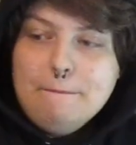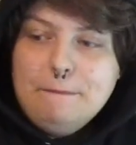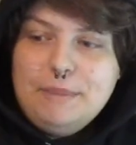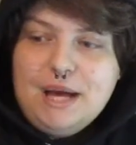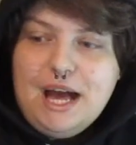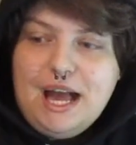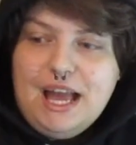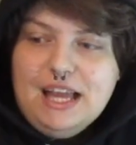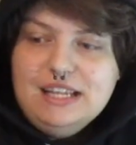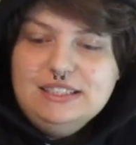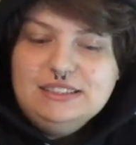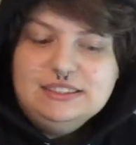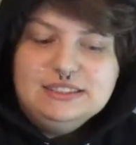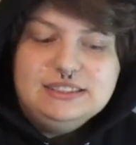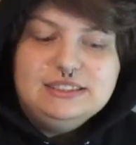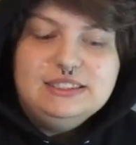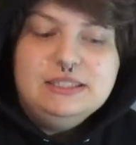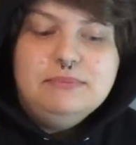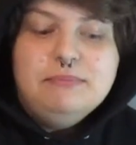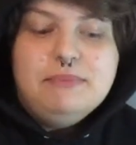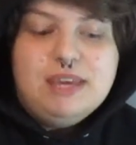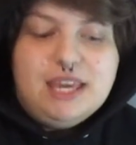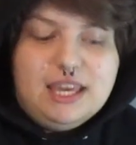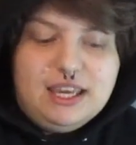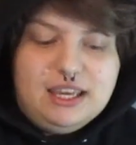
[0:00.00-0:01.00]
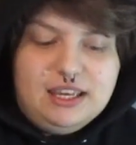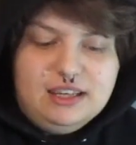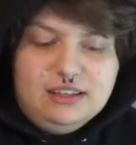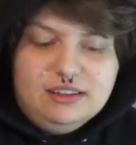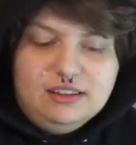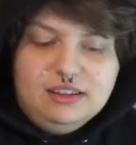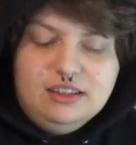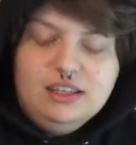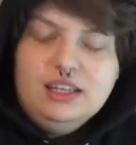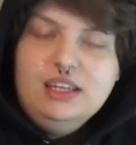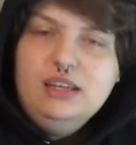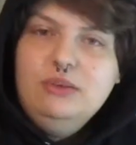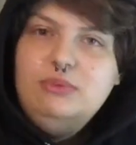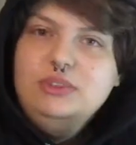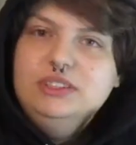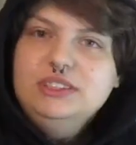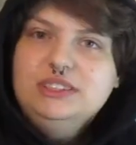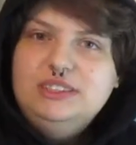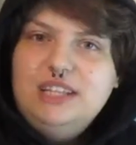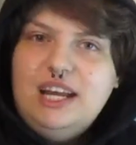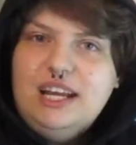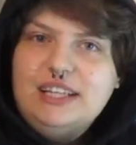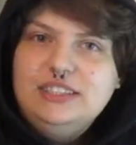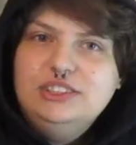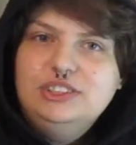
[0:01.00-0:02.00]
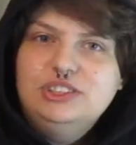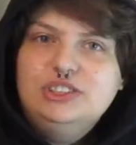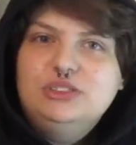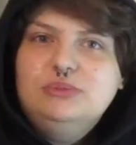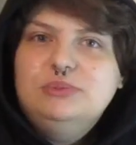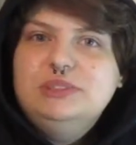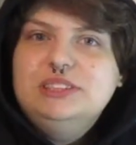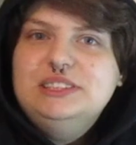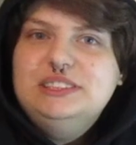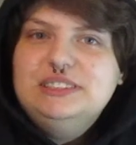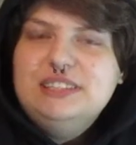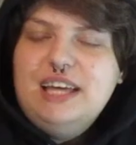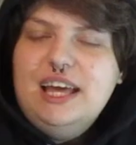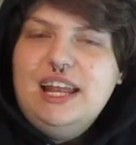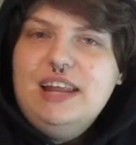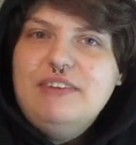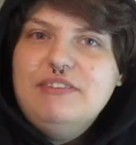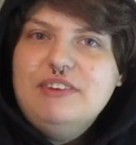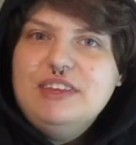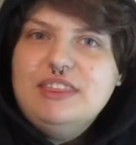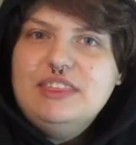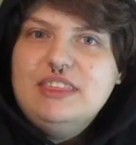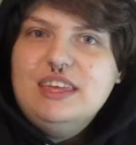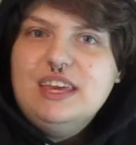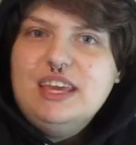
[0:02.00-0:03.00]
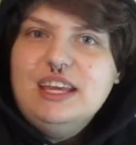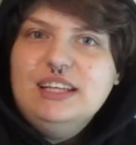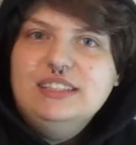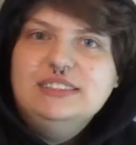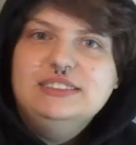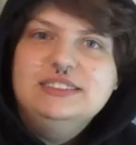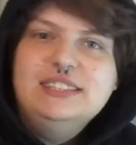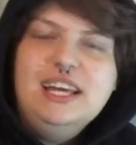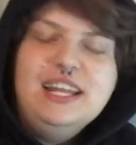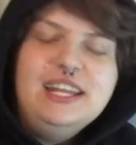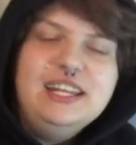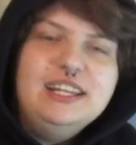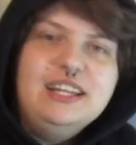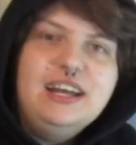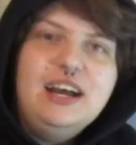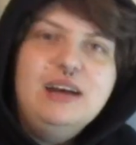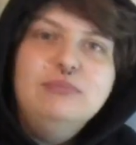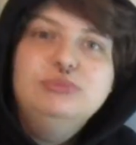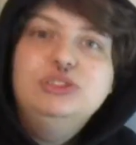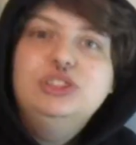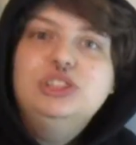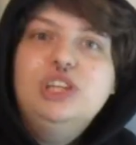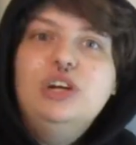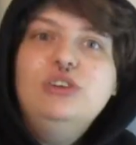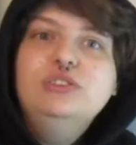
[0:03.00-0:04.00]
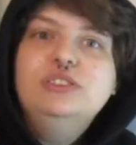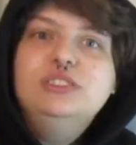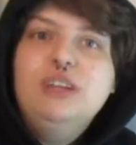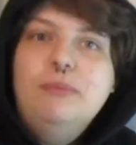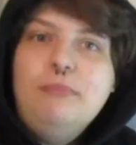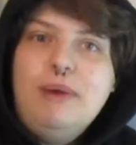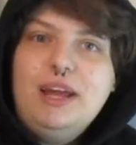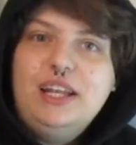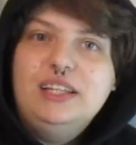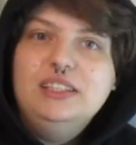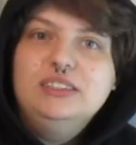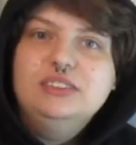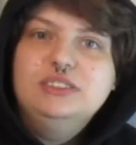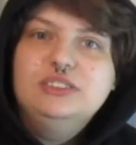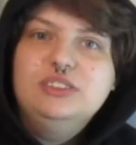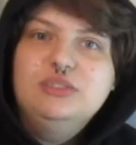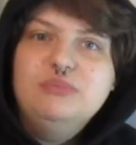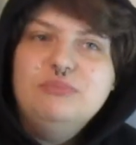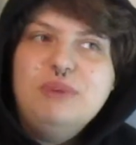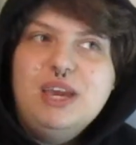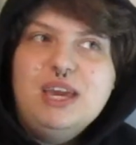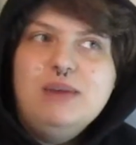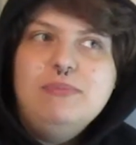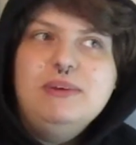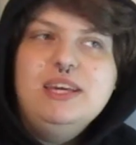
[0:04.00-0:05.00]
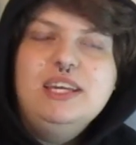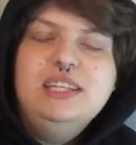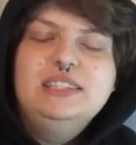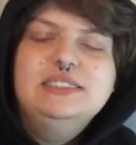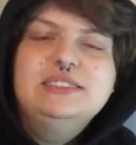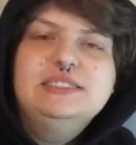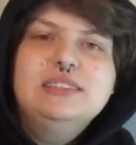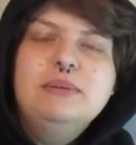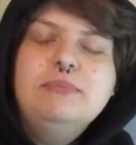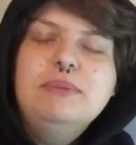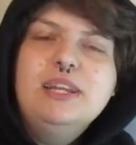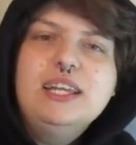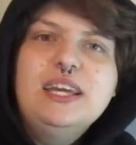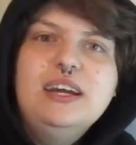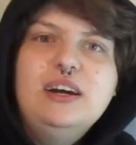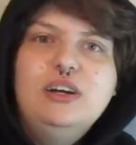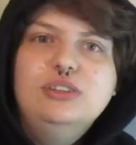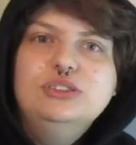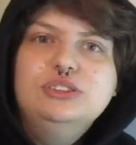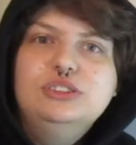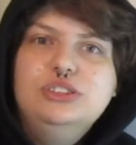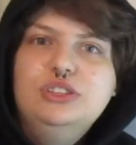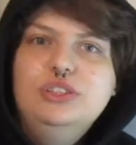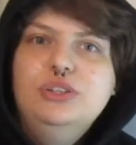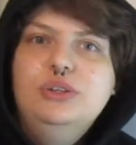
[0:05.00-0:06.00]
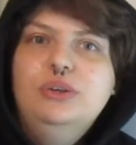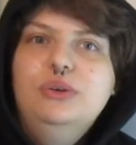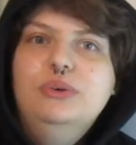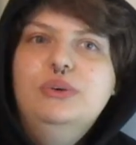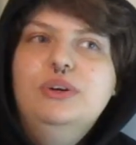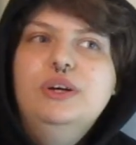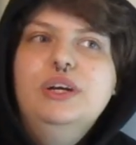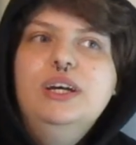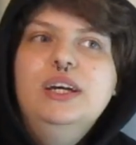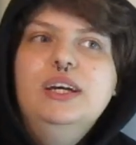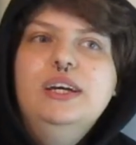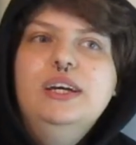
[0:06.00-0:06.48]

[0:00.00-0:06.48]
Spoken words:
but to me, it was nice to reset everything, set it up, show somebody, so maybe somebody else who